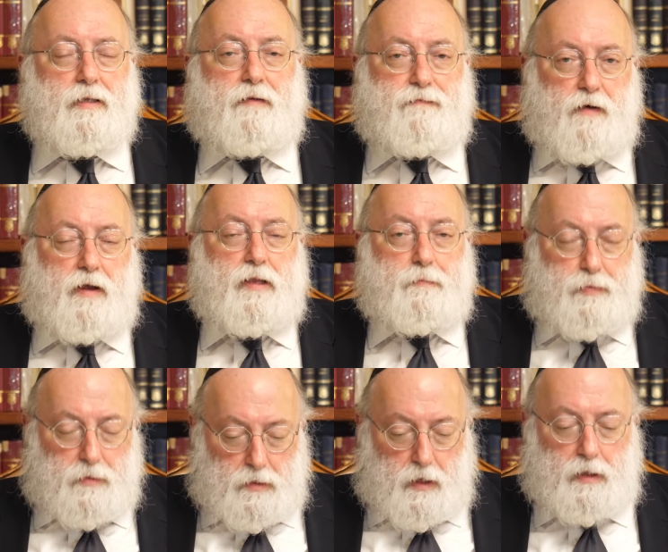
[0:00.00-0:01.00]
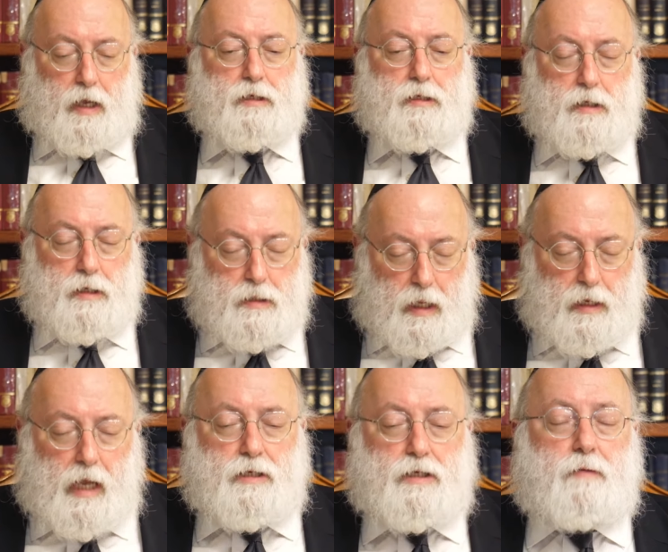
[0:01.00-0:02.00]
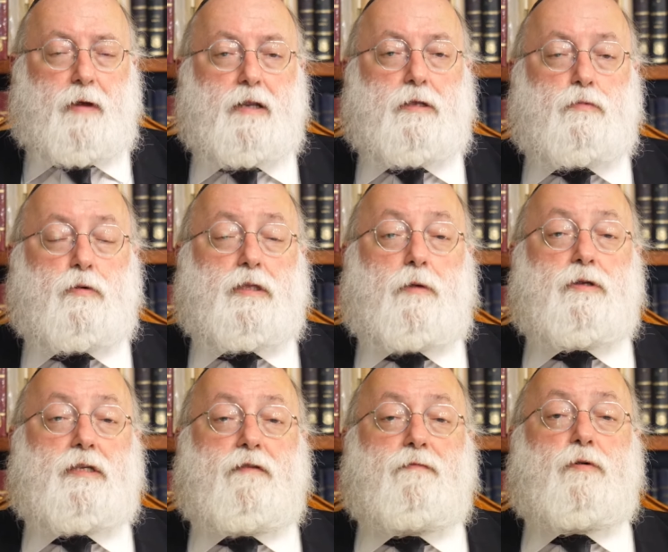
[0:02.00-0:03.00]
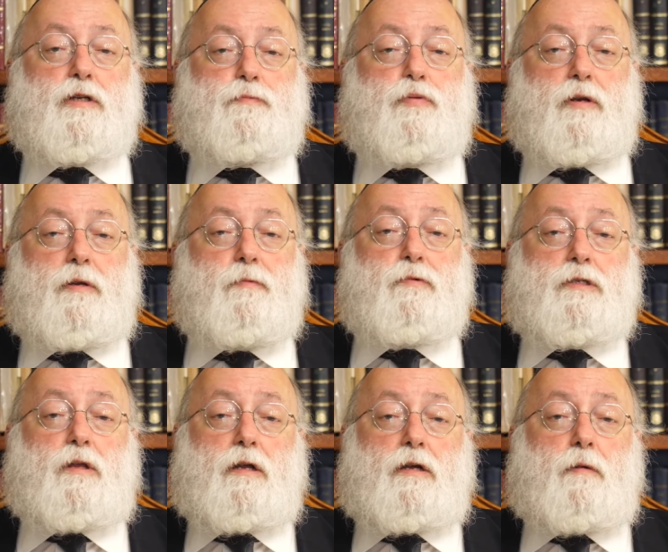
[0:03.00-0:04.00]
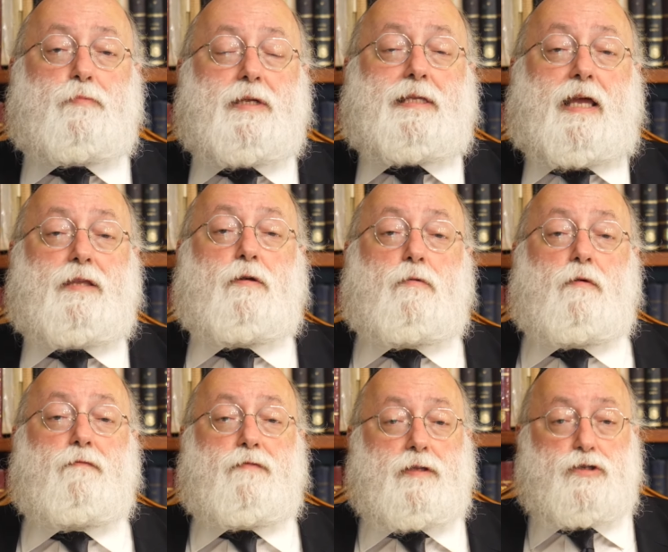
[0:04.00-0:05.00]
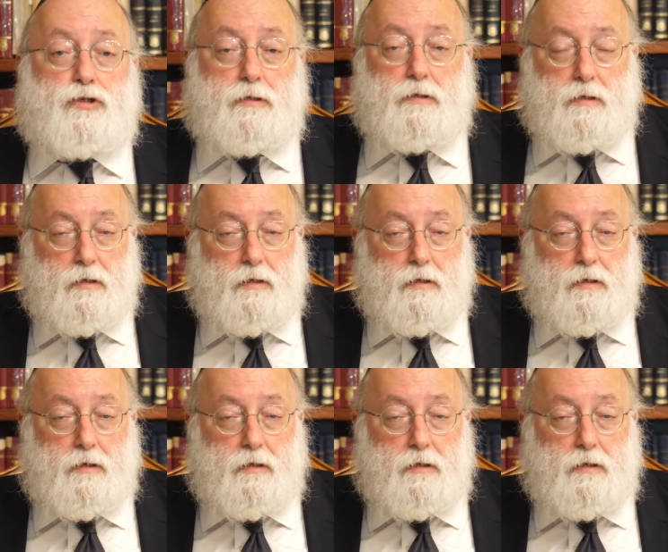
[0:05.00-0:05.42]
They finally they, they consummated what they received because Purim was done completely at their own volition.